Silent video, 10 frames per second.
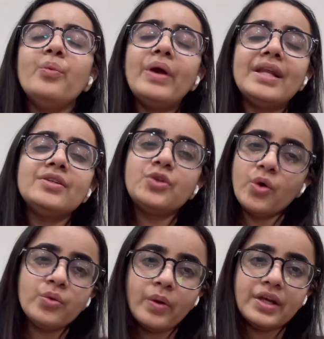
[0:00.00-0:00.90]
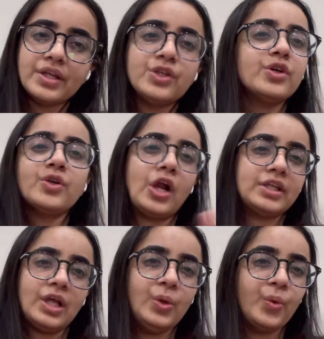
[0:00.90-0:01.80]
Well, don't worry, you're not
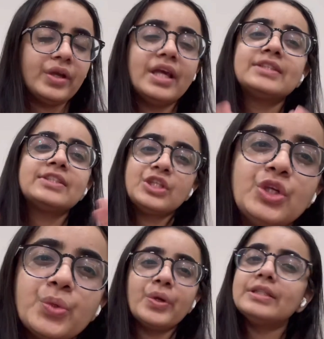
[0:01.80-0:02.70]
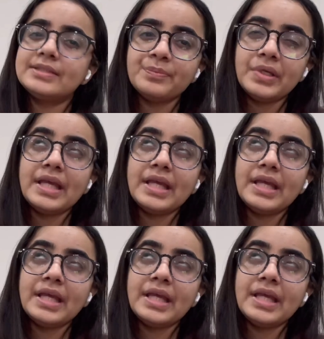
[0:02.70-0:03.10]
alone. It's you, it's me,